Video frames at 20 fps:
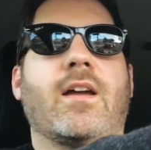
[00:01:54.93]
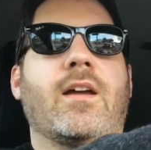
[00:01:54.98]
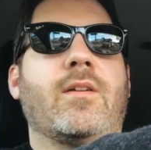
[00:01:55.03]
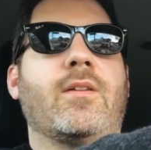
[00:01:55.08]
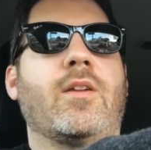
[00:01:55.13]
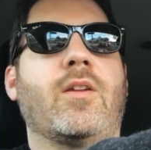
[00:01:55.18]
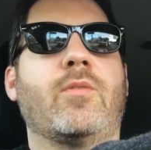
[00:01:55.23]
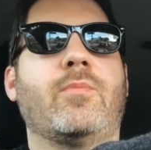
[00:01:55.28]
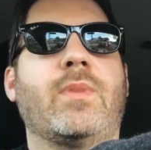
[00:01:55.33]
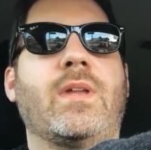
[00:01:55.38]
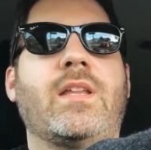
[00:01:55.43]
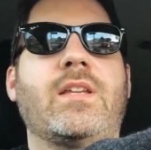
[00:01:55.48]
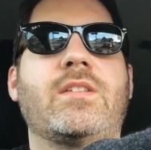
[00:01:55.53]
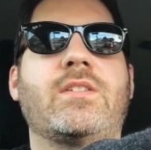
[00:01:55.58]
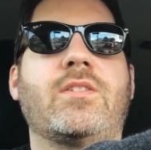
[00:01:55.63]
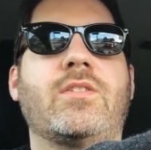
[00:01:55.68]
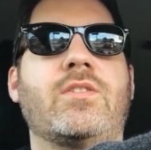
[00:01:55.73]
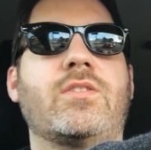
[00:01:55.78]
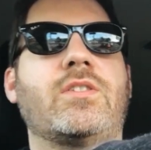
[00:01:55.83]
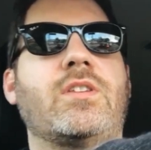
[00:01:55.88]
You know, Billy
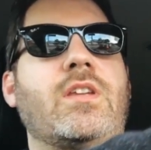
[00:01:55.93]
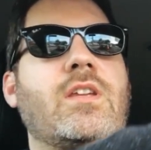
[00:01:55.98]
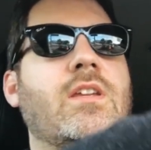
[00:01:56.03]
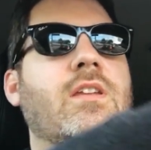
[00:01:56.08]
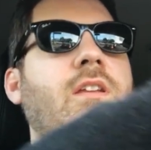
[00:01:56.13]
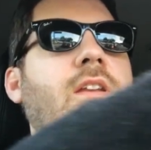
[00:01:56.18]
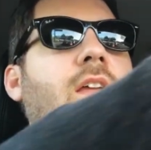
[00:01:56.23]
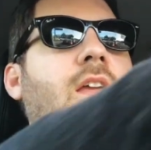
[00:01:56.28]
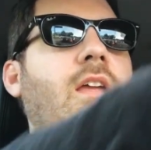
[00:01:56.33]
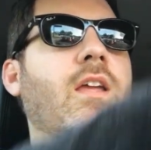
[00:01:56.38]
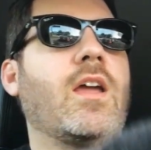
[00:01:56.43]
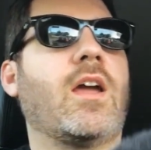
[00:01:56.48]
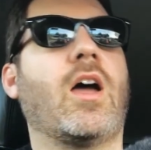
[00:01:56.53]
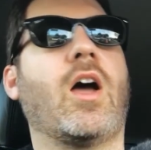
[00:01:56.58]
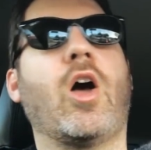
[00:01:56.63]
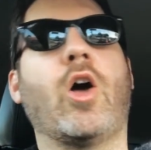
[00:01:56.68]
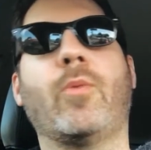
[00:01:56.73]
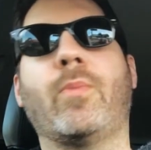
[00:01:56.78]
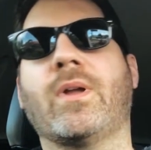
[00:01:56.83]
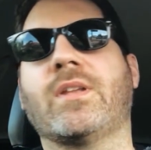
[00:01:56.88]
Tucci and
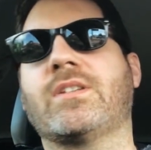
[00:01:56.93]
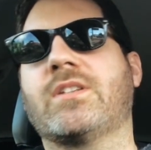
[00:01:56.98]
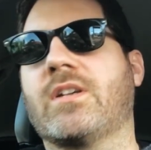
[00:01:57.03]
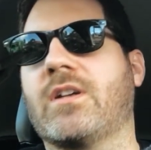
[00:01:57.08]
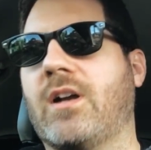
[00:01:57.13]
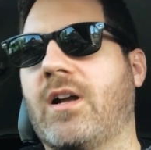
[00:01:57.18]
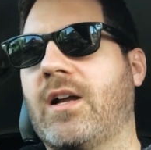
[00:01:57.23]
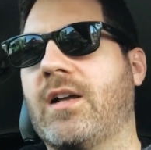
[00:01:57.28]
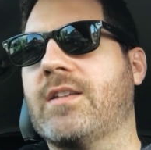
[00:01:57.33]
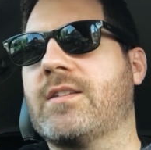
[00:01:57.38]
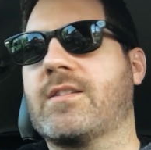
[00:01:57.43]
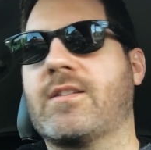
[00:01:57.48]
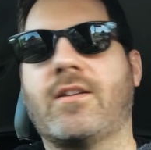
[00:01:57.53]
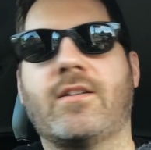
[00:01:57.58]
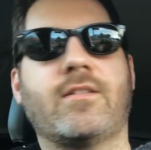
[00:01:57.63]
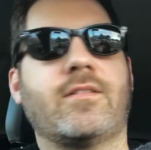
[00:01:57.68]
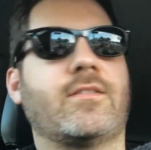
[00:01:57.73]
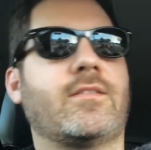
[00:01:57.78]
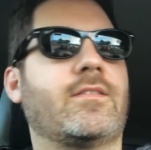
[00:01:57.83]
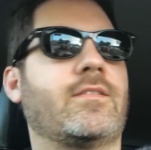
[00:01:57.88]
a whole bunch of guys.
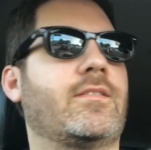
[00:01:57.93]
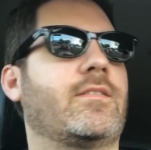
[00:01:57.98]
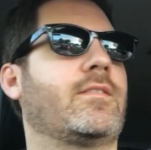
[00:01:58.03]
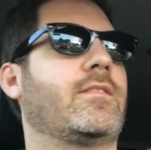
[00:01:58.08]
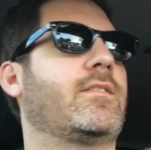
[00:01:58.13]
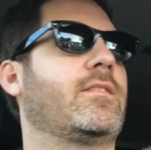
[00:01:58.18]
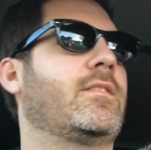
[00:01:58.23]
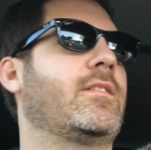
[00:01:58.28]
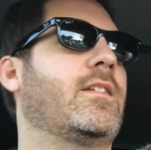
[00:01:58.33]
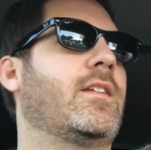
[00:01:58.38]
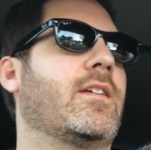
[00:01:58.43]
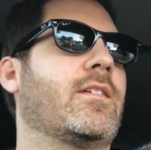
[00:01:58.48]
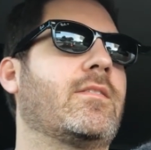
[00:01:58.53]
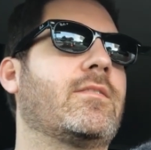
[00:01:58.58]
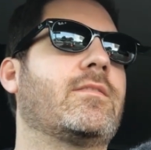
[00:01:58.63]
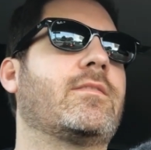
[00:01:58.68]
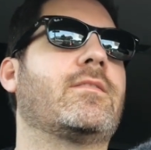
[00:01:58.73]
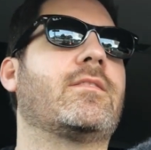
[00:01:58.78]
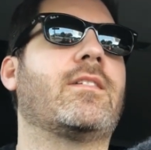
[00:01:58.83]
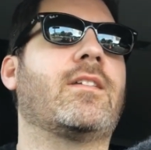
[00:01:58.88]
I'm
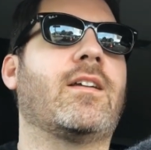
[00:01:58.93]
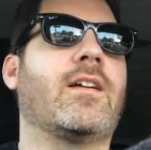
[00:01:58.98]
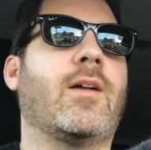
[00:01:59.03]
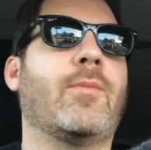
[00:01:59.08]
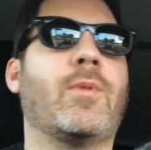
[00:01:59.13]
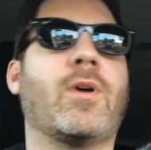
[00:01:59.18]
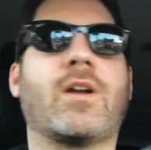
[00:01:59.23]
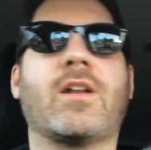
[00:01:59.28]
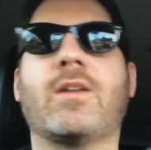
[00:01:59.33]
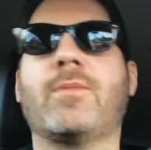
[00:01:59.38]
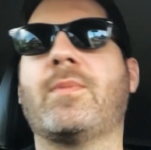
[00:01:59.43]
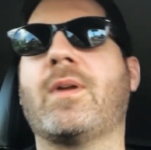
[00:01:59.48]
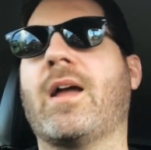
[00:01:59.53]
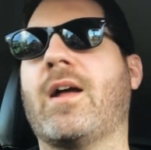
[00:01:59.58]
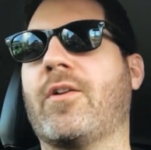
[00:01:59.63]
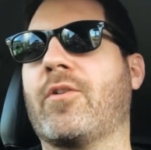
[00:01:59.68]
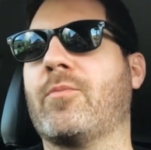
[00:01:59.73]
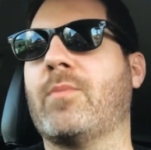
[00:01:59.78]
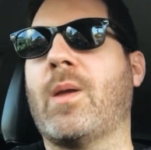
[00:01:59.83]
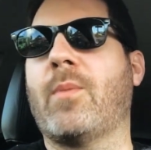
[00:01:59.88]
not going to be
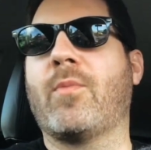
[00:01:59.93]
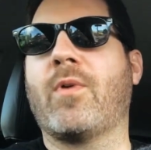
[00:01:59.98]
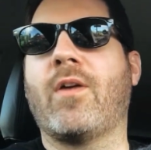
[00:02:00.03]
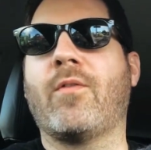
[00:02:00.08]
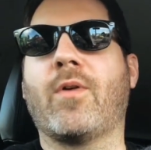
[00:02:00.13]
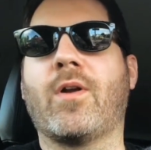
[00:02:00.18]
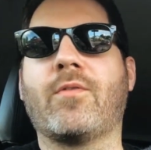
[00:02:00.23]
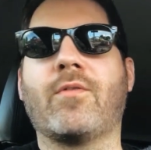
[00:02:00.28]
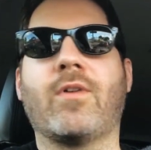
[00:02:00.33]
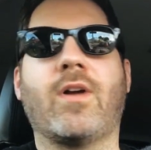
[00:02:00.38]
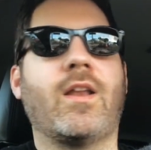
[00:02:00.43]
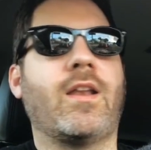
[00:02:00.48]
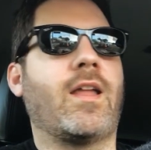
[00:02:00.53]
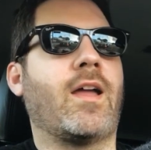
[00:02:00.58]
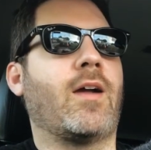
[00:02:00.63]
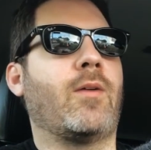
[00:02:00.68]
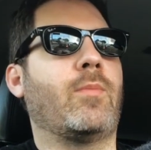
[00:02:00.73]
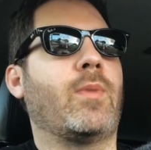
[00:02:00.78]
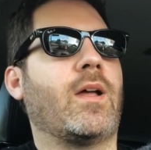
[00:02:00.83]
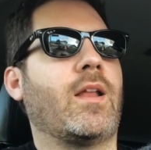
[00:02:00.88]
able to remember everyone right
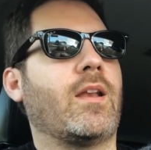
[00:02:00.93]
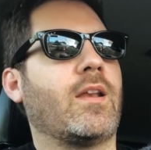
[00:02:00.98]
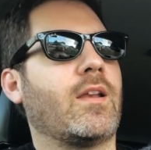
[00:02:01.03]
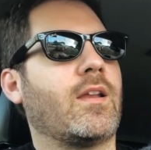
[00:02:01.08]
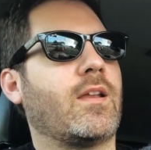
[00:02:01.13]
now, but,